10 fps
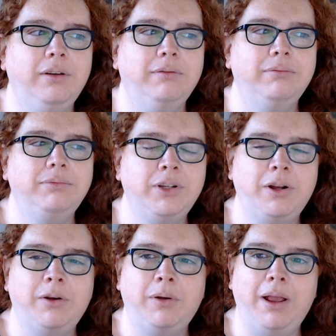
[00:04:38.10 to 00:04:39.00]
you
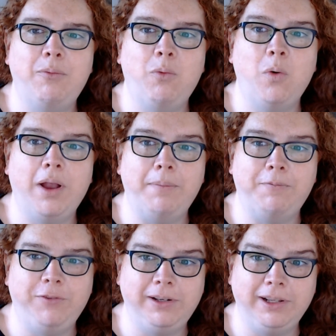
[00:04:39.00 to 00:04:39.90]
know, I woke up
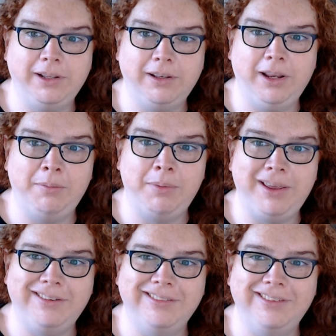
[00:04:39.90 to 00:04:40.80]
feeling a little bit
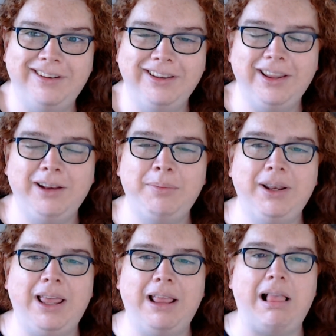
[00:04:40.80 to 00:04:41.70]
a little bit
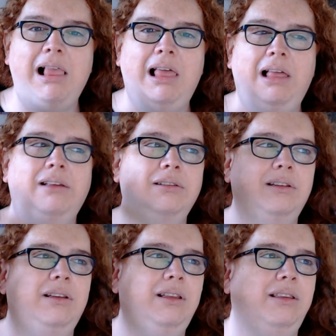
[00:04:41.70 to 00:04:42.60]
like, oh,
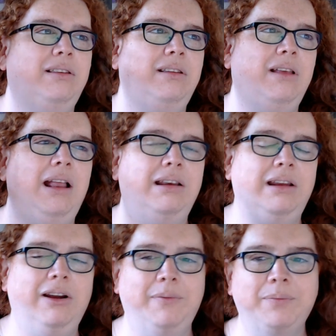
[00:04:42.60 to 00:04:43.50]
oh, it's too hot in
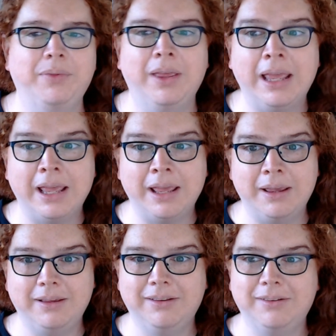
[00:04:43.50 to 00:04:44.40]
here.
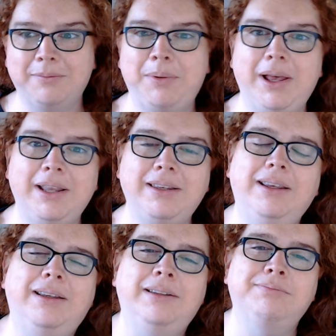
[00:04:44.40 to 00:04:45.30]
But
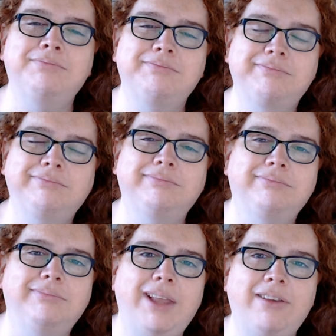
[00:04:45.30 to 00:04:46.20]
uh,
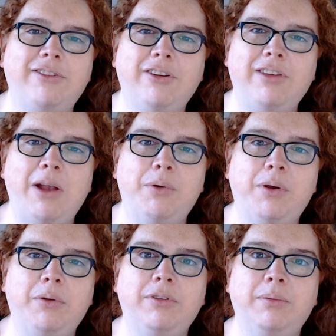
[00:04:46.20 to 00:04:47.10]
that's just how it
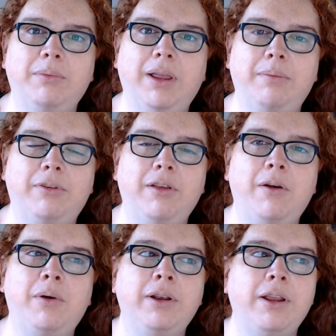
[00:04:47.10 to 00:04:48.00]
goes sometimes.
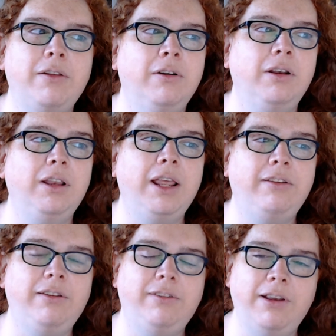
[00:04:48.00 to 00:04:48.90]
So another
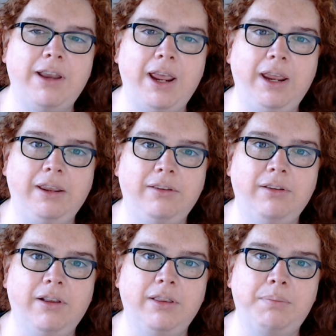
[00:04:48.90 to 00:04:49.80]
lazy Sunday is
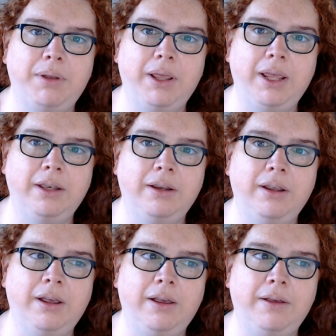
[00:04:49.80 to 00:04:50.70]
on the plan,
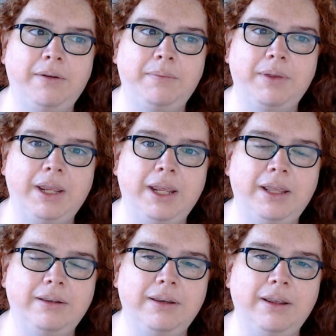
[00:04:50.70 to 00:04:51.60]
um,
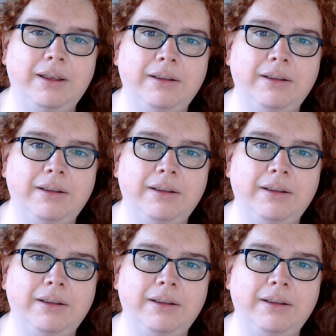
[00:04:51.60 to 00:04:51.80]
and uh,